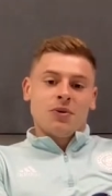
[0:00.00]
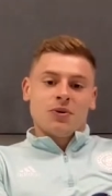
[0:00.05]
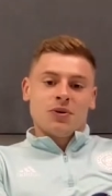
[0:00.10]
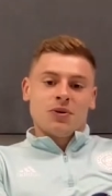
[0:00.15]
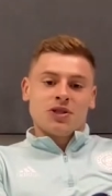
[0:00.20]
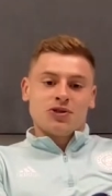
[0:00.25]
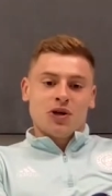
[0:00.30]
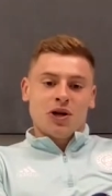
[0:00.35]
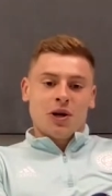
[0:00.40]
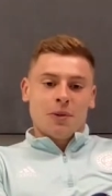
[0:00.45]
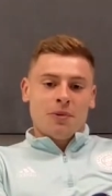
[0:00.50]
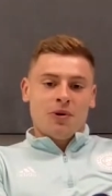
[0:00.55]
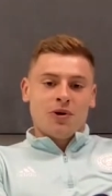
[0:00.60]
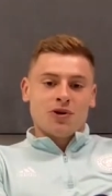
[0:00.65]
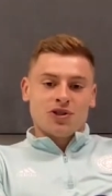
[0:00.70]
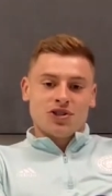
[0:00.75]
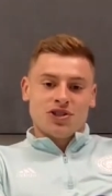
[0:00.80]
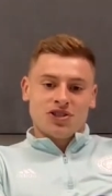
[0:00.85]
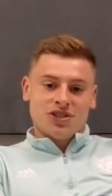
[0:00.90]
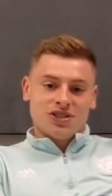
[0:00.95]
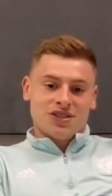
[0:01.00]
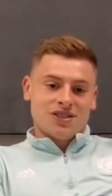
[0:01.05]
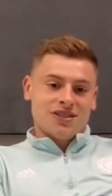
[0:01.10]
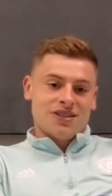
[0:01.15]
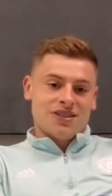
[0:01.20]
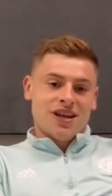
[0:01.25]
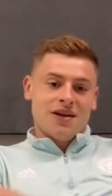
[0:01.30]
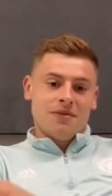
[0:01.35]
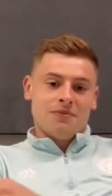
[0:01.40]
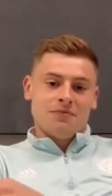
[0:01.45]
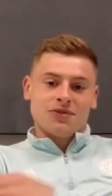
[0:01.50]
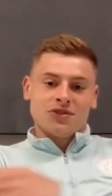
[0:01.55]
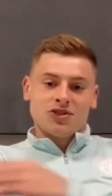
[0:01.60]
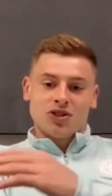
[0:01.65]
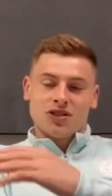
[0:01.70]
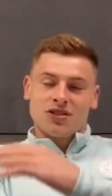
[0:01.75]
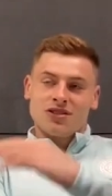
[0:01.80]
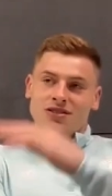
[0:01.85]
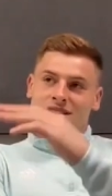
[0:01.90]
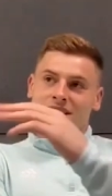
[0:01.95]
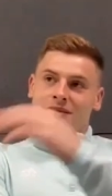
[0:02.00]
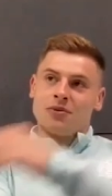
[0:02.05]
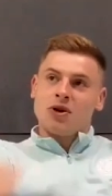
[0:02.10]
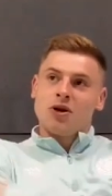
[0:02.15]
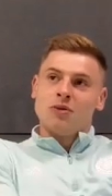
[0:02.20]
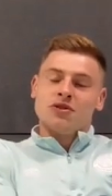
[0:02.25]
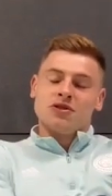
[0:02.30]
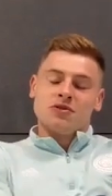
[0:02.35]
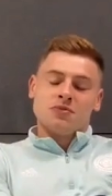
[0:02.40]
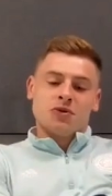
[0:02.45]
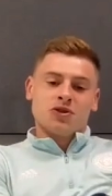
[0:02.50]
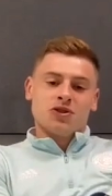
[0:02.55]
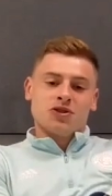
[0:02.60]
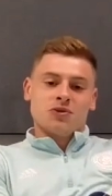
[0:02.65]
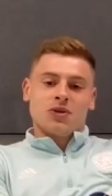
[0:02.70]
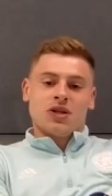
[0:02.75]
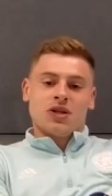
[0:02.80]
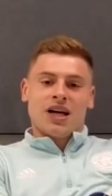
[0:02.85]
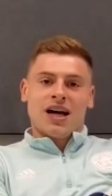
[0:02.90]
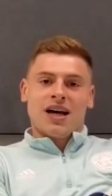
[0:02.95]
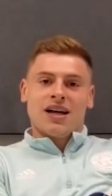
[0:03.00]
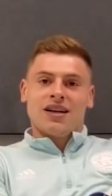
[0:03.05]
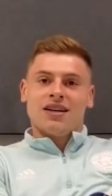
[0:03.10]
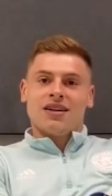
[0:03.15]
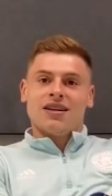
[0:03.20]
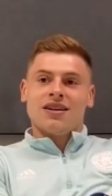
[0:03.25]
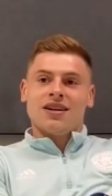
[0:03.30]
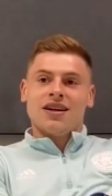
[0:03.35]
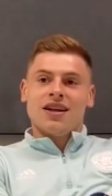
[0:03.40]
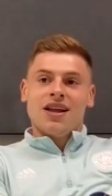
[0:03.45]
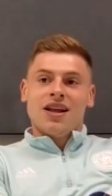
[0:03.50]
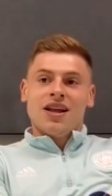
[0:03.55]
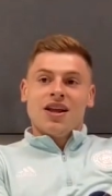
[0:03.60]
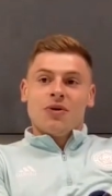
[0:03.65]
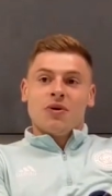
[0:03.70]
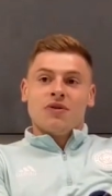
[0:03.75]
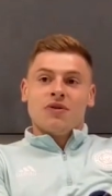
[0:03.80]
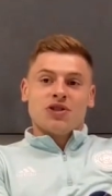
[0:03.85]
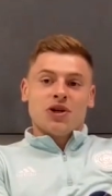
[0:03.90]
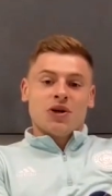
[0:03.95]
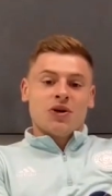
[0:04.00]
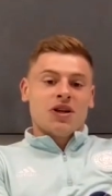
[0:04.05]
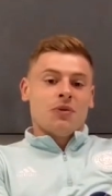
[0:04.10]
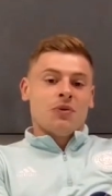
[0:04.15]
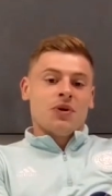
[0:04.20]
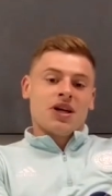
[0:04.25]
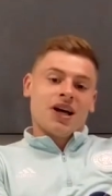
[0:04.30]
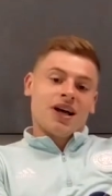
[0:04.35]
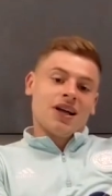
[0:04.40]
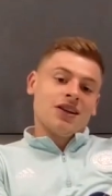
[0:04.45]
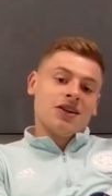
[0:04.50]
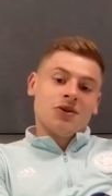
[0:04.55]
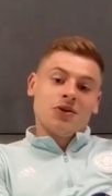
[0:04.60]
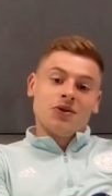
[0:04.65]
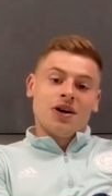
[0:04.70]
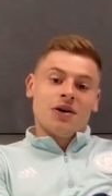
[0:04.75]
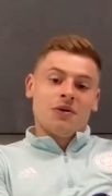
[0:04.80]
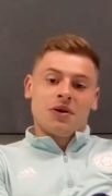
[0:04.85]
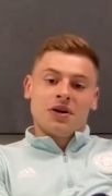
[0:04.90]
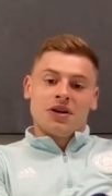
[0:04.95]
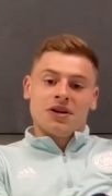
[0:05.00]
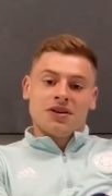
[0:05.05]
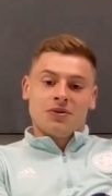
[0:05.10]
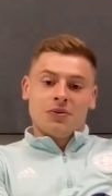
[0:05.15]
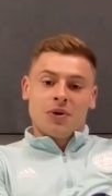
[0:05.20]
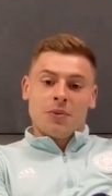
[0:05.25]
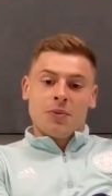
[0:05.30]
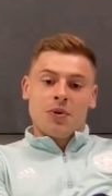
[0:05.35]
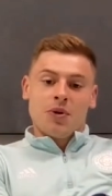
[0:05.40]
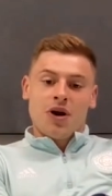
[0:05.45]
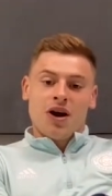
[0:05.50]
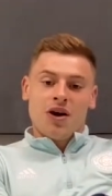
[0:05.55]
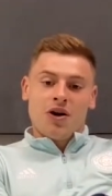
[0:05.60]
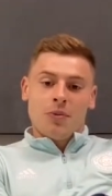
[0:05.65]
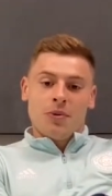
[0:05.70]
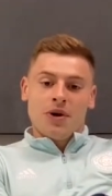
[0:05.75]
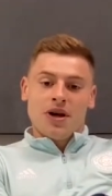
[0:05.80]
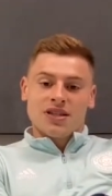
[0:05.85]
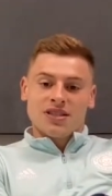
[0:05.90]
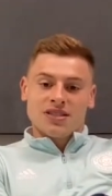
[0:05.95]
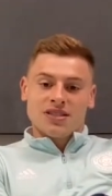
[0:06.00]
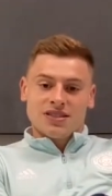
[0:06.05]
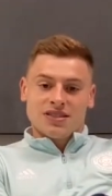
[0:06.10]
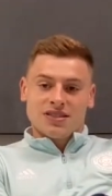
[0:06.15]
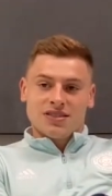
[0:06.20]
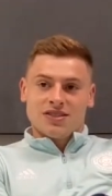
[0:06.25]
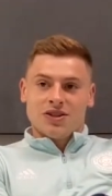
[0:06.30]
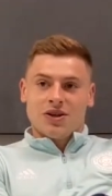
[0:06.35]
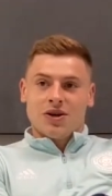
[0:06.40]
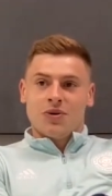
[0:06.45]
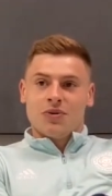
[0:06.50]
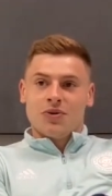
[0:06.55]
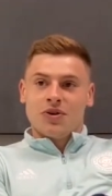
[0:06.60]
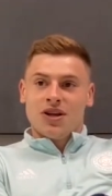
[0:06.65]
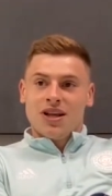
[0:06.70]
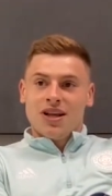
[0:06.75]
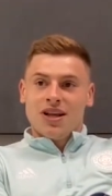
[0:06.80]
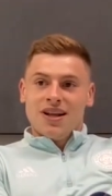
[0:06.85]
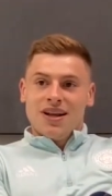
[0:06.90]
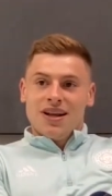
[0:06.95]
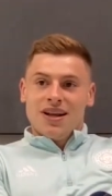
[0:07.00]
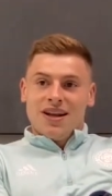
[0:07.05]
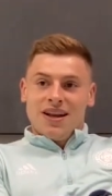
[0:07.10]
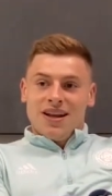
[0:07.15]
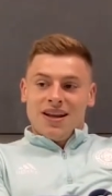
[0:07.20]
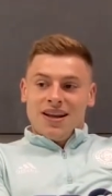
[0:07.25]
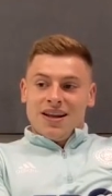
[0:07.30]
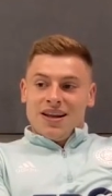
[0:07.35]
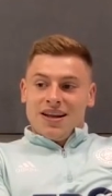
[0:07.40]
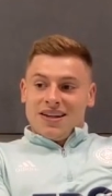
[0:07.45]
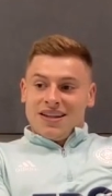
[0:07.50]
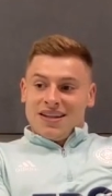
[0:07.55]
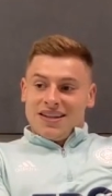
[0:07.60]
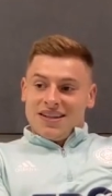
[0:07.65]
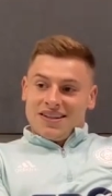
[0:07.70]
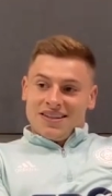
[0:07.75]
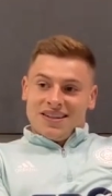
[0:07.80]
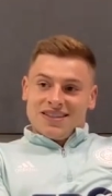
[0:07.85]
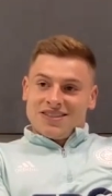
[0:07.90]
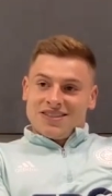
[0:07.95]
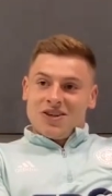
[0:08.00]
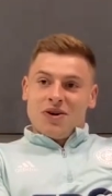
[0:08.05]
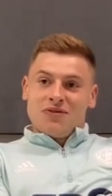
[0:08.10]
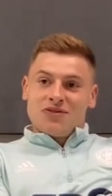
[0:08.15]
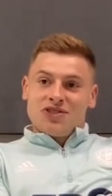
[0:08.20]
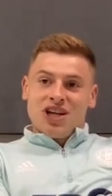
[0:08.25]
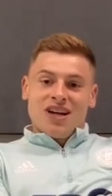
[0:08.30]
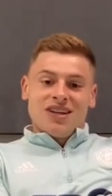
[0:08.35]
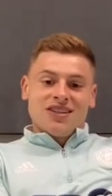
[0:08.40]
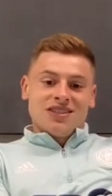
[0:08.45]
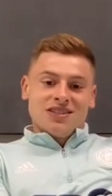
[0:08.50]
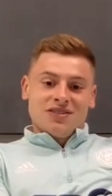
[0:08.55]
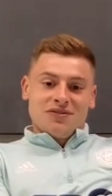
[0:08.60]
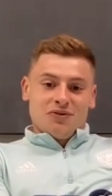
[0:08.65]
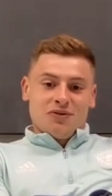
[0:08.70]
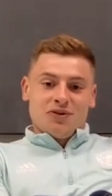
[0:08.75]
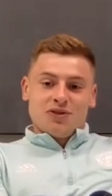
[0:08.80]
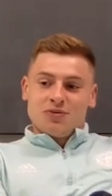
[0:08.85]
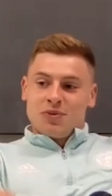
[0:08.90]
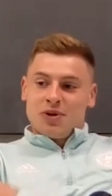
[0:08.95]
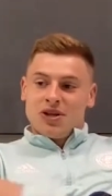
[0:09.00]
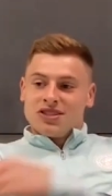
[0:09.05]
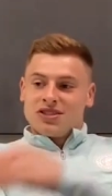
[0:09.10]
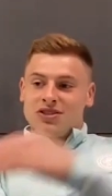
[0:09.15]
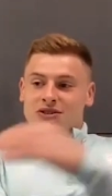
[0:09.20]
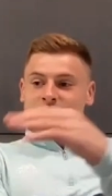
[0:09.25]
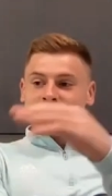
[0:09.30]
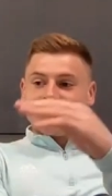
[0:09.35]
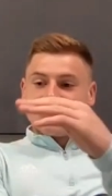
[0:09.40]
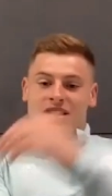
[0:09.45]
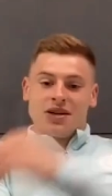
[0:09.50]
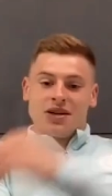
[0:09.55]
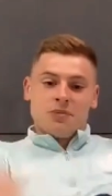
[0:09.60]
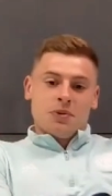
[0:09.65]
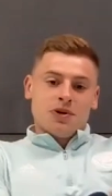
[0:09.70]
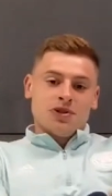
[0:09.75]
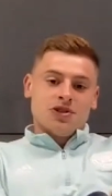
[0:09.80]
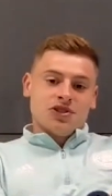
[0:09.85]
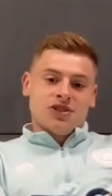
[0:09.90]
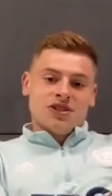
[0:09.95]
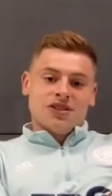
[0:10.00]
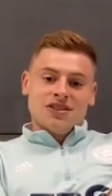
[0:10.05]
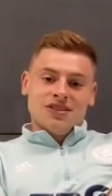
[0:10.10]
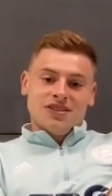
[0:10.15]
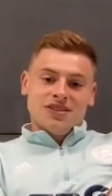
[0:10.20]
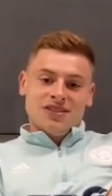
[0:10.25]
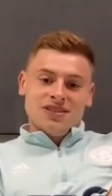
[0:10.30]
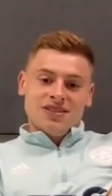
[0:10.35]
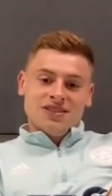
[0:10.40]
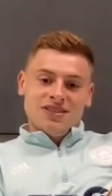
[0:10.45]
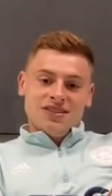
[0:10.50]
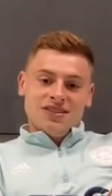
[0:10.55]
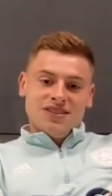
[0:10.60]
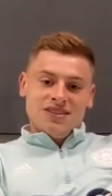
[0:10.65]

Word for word: We're, we're trying to push them them clubs as much as we can, and we've shown that we can do that when when we're at our best. So there's a lot of challenges for us, but it's good to keep pushing.